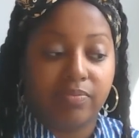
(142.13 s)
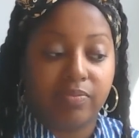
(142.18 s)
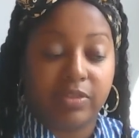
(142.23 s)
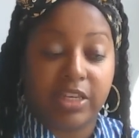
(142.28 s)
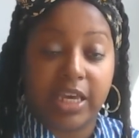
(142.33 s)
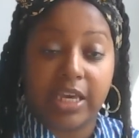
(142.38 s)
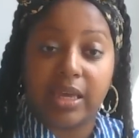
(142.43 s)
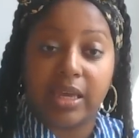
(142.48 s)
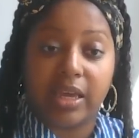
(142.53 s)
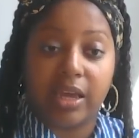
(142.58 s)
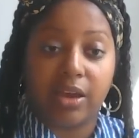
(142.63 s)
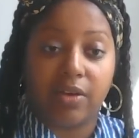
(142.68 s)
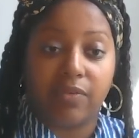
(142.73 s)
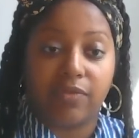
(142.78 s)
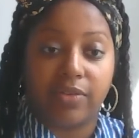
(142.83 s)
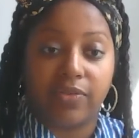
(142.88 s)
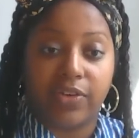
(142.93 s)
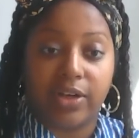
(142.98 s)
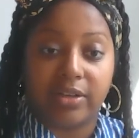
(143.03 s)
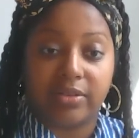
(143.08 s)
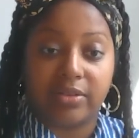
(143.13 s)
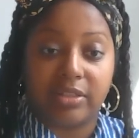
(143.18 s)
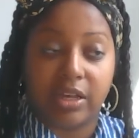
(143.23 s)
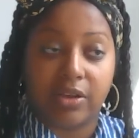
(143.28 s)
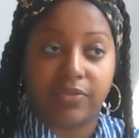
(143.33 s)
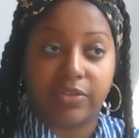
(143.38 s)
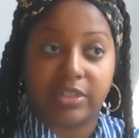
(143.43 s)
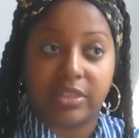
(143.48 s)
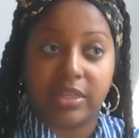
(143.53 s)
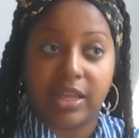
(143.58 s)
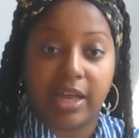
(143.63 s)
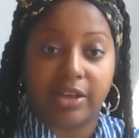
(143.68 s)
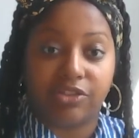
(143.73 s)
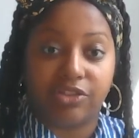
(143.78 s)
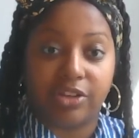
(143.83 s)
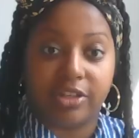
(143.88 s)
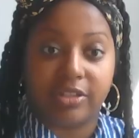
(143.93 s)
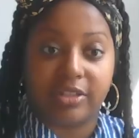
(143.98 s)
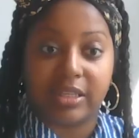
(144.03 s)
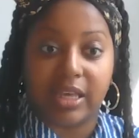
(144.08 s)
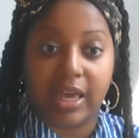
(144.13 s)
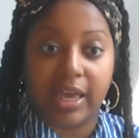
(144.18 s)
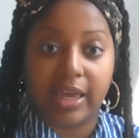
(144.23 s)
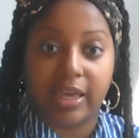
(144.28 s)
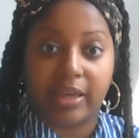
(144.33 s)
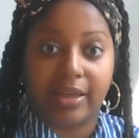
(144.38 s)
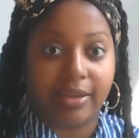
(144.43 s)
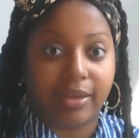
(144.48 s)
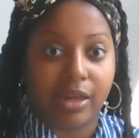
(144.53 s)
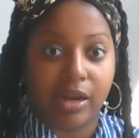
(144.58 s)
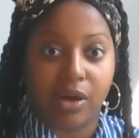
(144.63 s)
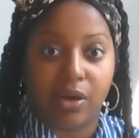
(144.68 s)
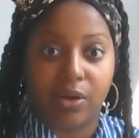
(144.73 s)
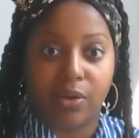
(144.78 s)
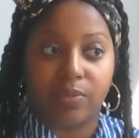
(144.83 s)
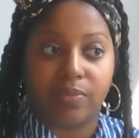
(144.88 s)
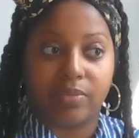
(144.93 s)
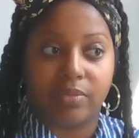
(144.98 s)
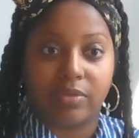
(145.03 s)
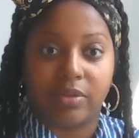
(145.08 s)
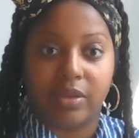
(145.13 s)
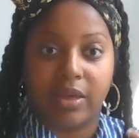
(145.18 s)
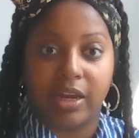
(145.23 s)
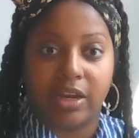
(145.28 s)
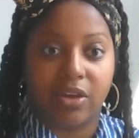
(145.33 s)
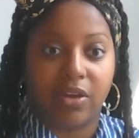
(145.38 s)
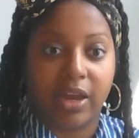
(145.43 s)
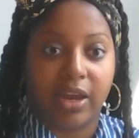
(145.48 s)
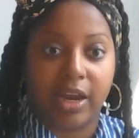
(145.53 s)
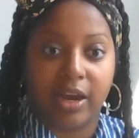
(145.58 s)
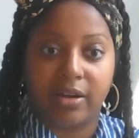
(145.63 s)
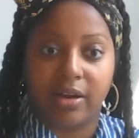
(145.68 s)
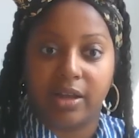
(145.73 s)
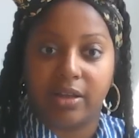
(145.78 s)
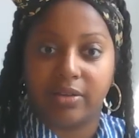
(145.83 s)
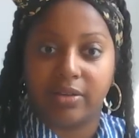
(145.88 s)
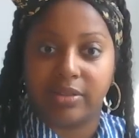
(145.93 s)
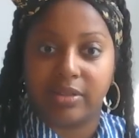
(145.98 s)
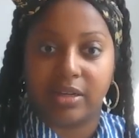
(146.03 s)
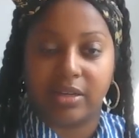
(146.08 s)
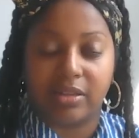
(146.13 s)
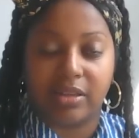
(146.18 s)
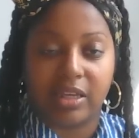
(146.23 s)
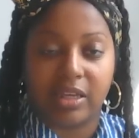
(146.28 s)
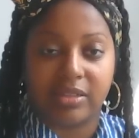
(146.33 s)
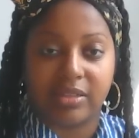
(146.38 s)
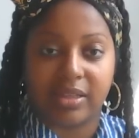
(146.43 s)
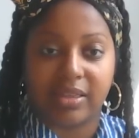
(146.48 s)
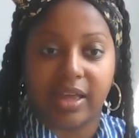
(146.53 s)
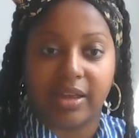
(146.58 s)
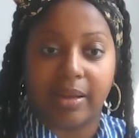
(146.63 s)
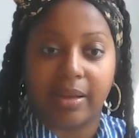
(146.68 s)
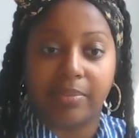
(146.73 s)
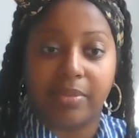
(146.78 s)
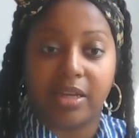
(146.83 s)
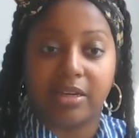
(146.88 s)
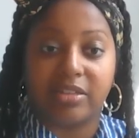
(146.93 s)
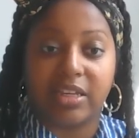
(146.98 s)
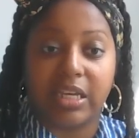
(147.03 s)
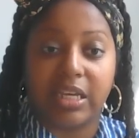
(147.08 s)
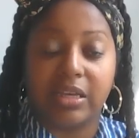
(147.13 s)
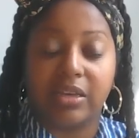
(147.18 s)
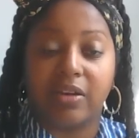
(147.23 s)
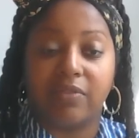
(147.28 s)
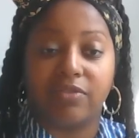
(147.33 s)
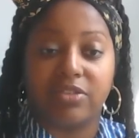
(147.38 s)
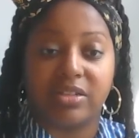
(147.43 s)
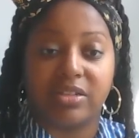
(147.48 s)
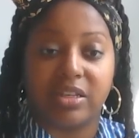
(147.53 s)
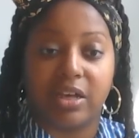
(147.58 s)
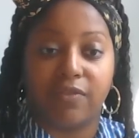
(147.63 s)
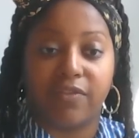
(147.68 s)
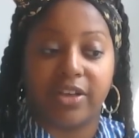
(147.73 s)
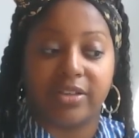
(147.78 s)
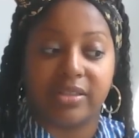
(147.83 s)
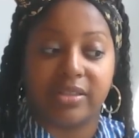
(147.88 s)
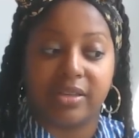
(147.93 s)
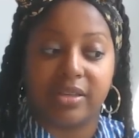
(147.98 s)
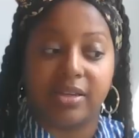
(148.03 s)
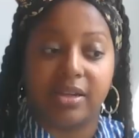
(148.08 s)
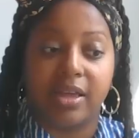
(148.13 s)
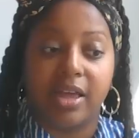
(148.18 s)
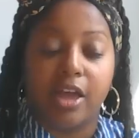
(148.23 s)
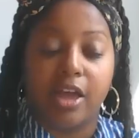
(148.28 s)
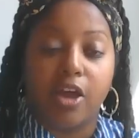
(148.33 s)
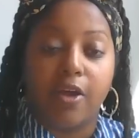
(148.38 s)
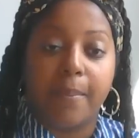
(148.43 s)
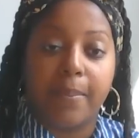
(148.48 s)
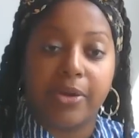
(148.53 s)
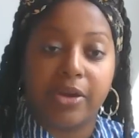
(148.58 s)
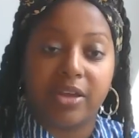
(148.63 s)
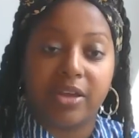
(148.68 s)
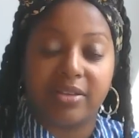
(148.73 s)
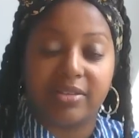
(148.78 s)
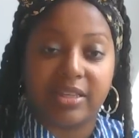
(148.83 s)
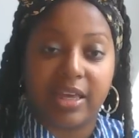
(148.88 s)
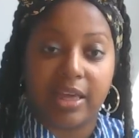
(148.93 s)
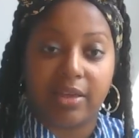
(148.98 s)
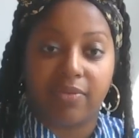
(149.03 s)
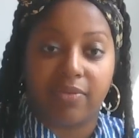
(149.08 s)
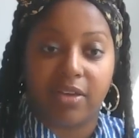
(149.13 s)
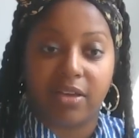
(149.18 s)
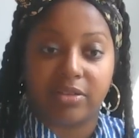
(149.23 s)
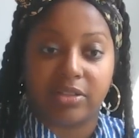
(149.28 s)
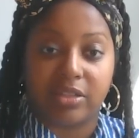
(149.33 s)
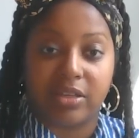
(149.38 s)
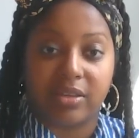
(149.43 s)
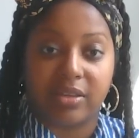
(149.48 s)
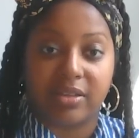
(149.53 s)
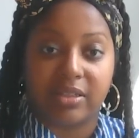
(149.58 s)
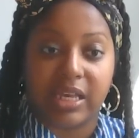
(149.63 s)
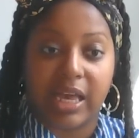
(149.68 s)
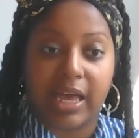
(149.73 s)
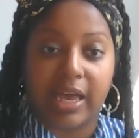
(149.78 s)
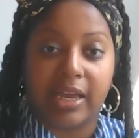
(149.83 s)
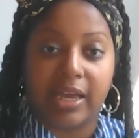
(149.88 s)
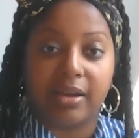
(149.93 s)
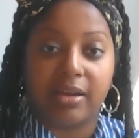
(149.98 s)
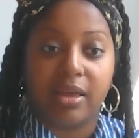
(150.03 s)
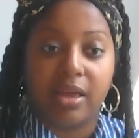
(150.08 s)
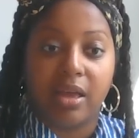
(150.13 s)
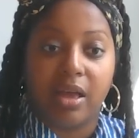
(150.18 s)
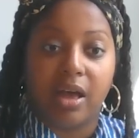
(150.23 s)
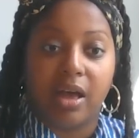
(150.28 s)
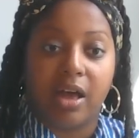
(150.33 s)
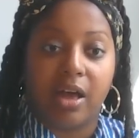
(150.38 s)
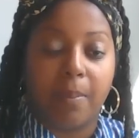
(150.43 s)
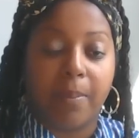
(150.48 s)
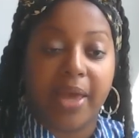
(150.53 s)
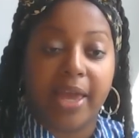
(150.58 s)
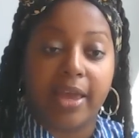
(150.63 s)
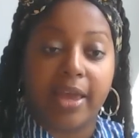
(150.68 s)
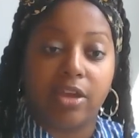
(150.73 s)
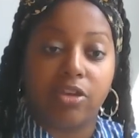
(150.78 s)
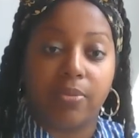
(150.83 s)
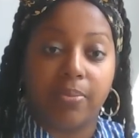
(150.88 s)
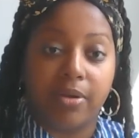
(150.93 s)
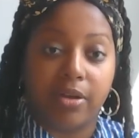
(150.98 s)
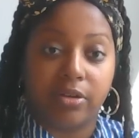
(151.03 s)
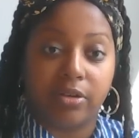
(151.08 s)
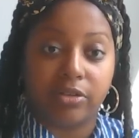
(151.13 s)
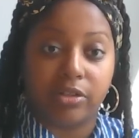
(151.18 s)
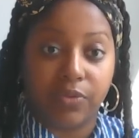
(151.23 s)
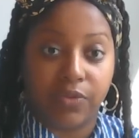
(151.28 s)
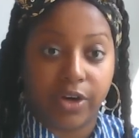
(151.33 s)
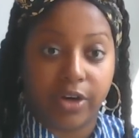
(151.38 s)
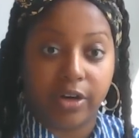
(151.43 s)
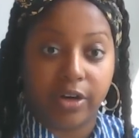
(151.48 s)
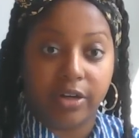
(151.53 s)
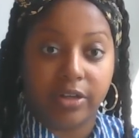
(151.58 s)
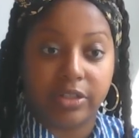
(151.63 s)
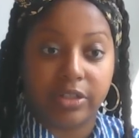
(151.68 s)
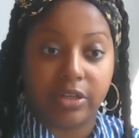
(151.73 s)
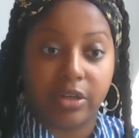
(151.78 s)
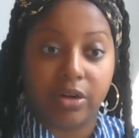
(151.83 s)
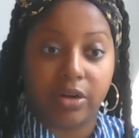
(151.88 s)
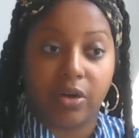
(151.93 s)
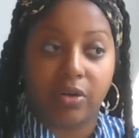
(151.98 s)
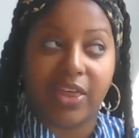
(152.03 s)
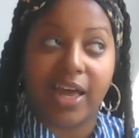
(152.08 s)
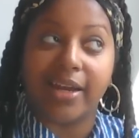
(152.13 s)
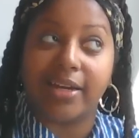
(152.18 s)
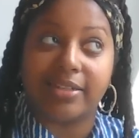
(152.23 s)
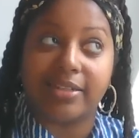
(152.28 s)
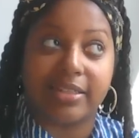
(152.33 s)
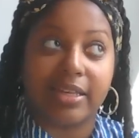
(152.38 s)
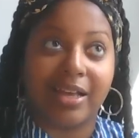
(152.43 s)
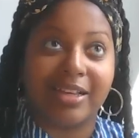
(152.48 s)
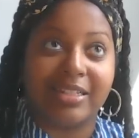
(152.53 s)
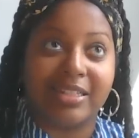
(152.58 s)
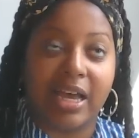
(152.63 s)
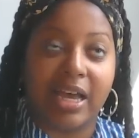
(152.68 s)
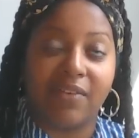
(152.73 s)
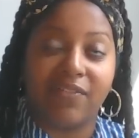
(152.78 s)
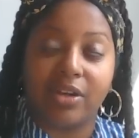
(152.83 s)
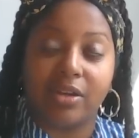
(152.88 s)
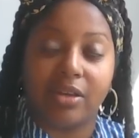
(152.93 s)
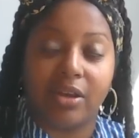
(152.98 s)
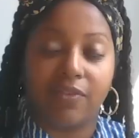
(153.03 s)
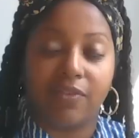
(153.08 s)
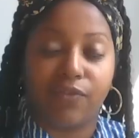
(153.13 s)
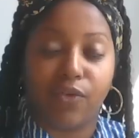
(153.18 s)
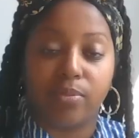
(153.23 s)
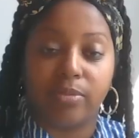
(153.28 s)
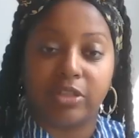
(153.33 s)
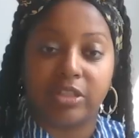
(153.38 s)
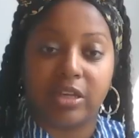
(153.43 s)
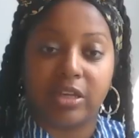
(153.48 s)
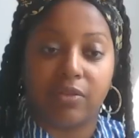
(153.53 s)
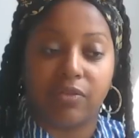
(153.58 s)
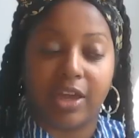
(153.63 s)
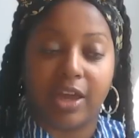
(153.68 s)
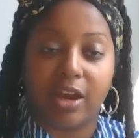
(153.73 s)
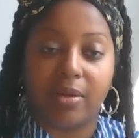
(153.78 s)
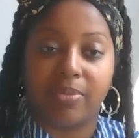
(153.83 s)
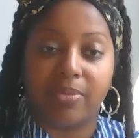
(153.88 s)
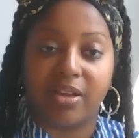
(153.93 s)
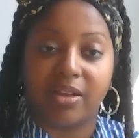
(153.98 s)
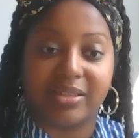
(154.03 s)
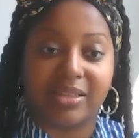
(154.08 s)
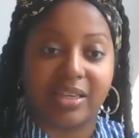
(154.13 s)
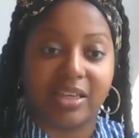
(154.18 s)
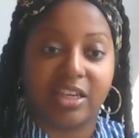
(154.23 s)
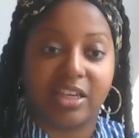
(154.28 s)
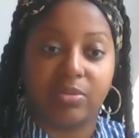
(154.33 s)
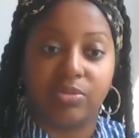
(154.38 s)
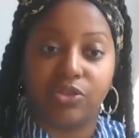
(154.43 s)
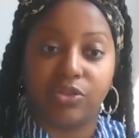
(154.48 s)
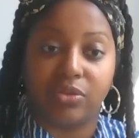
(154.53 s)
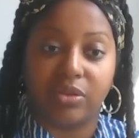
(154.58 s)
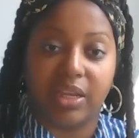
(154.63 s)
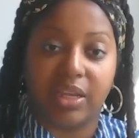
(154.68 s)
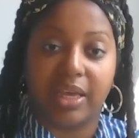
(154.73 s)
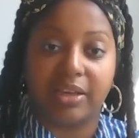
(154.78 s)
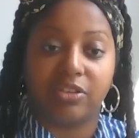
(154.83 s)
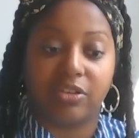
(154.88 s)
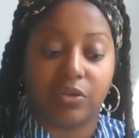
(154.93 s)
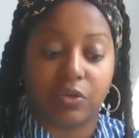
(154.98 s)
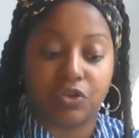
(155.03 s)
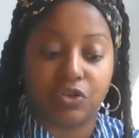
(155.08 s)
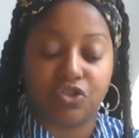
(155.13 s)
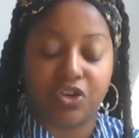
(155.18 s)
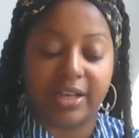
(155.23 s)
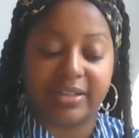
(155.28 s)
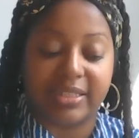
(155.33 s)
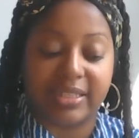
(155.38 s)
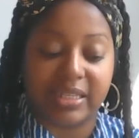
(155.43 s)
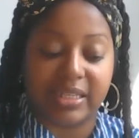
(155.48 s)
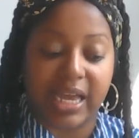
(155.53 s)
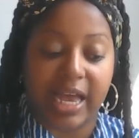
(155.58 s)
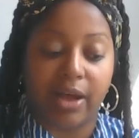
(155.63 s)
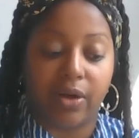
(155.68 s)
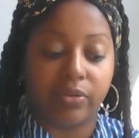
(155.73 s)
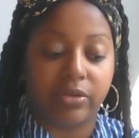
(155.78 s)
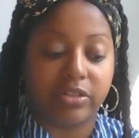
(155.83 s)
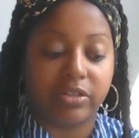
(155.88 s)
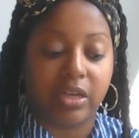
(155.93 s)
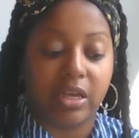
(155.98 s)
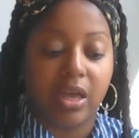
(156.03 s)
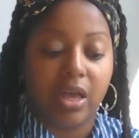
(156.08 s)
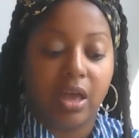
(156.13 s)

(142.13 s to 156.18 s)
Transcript: Taking care of yourself is not just like, you know, getting your hair and nails done, things like that. I mean, taking care of yourself as in putting savings to the side, um, paying your bills first. You know, that is definitely a form of self care because it keeps you less stressed out.